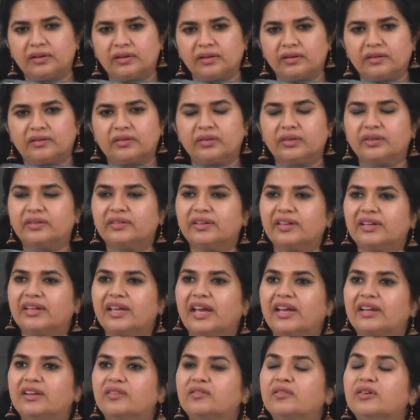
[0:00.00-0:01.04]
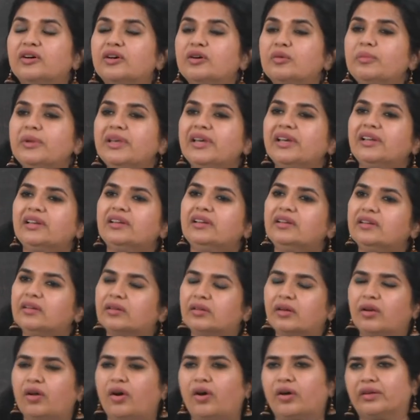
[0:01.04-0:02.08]
So, it is an adverbial
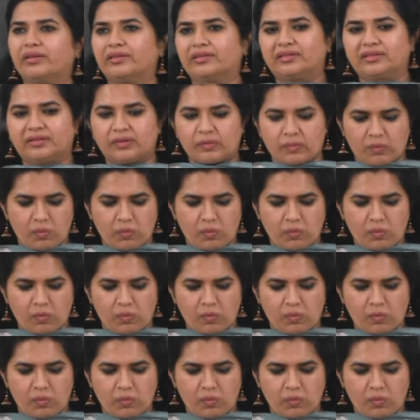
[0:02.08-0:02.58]
clause.